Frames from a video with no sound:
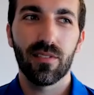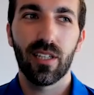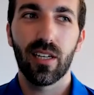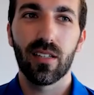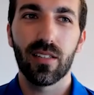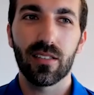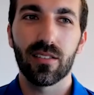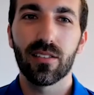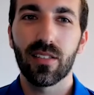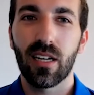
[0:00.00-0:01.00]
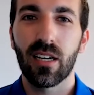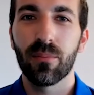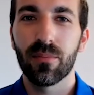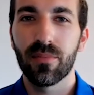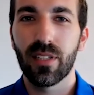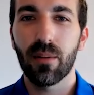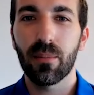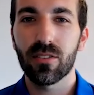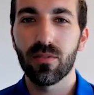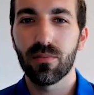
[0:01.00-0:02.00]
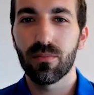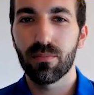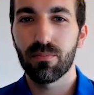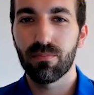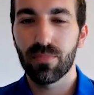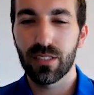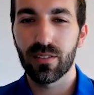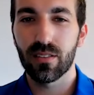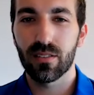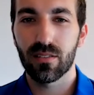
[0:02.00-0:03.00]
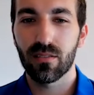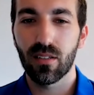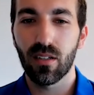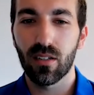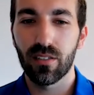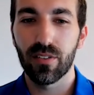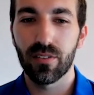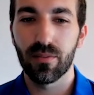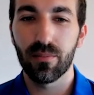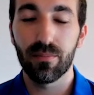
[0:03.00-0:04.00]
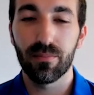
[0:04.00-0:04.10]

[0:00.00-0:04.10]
Yeah, that's the time the Amazon business got even